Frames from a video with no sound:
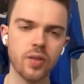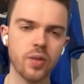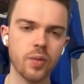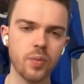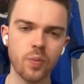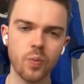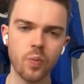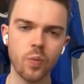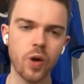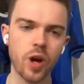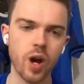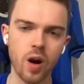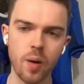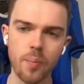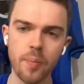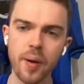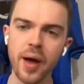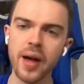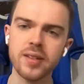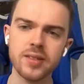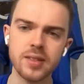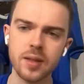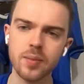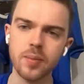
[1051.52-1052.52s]
we are a better
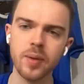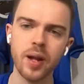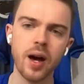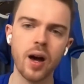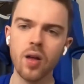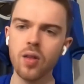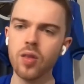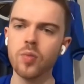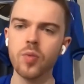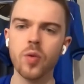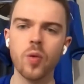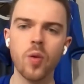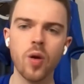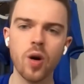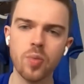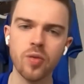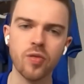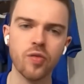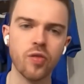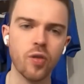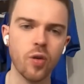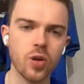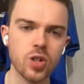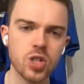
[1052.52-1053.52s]
team now than we were
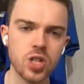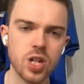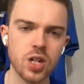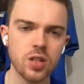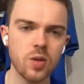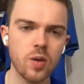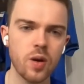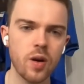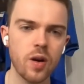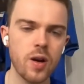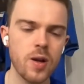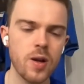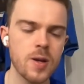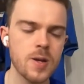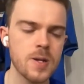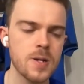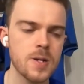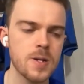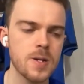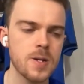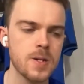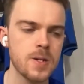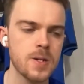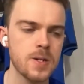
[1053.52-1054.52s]
before January.
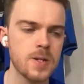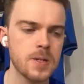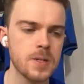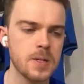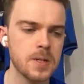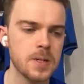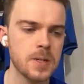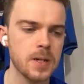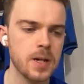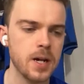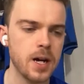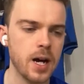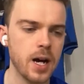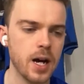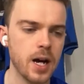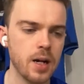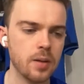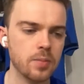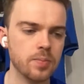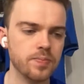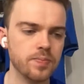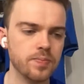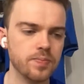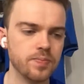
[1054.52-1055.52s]

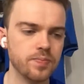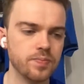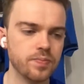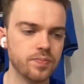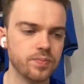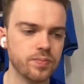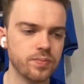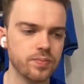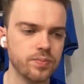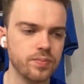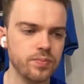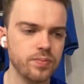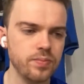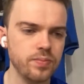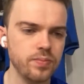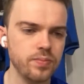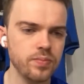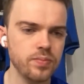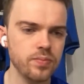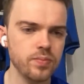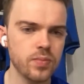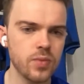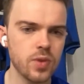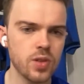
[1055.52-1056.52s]
Um,
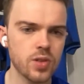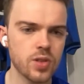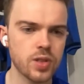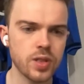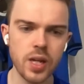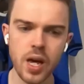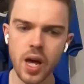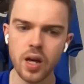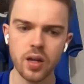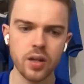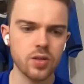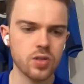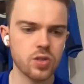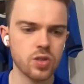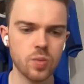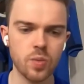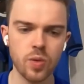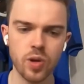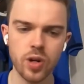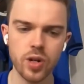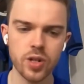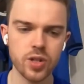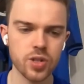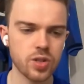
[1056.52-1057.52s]
so yeah, in
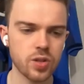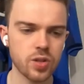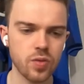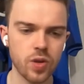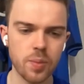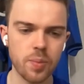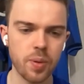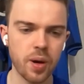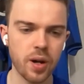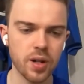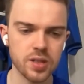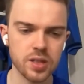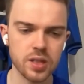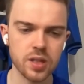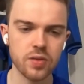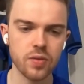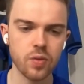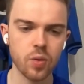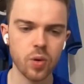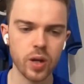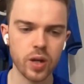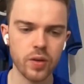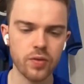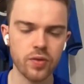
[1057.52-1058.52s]
summary, just a really positive
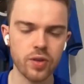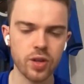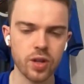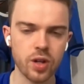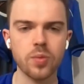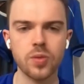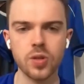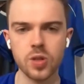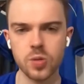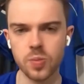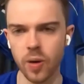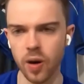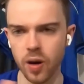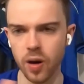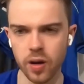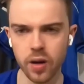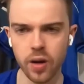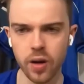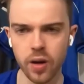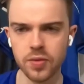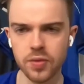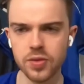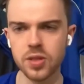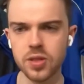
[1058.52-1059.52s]
week for the club, despite
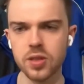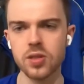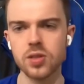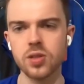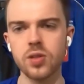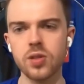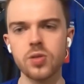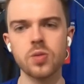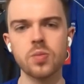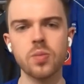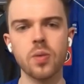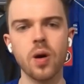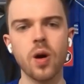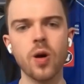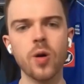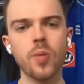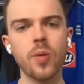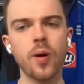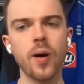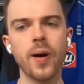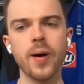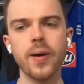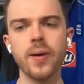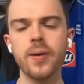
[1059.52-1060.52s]
obviously this news with
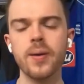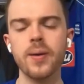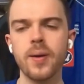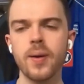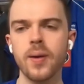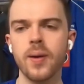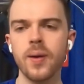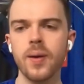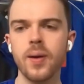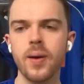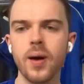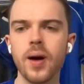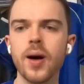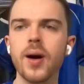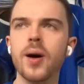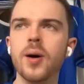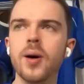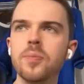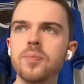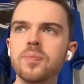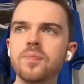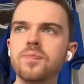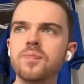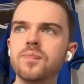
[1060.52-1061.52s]
Mowbray.
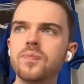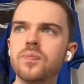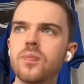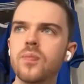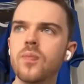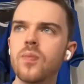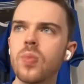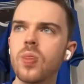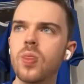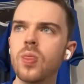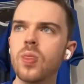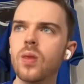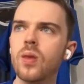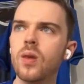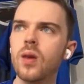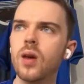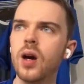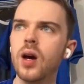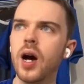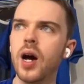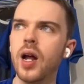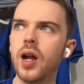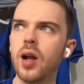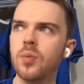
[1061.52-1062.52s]
Um,
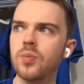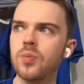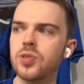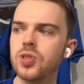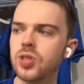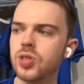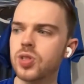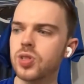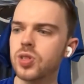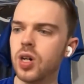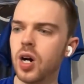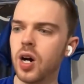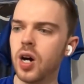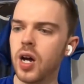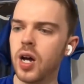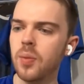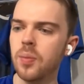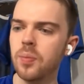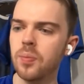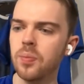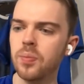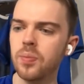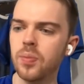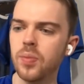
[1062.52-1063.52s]
and I
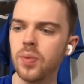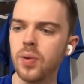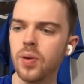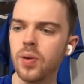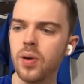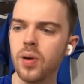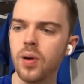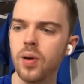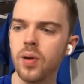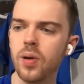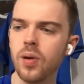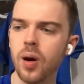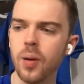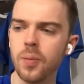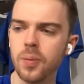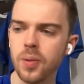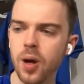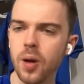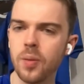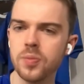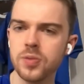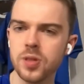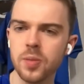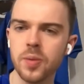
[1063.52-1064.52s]
am
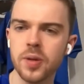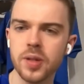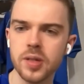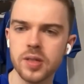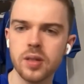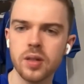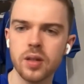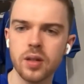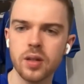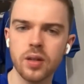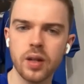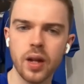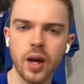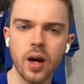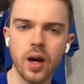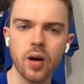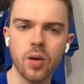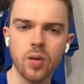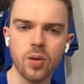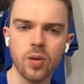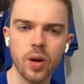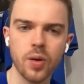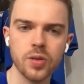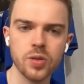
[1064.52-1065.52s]
optimistic now
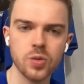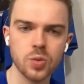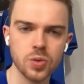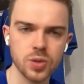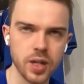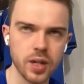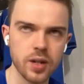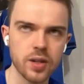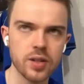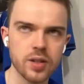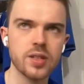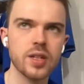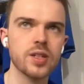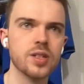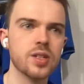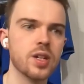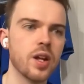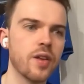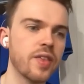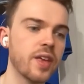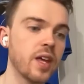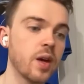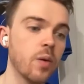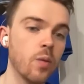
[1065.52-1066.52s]
going towards the end of the season. I
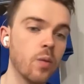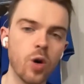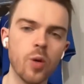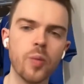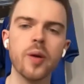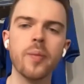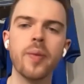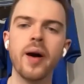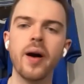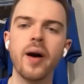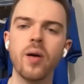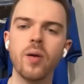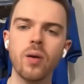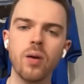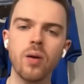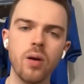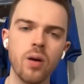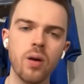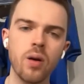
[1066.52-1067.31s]
think it will be about.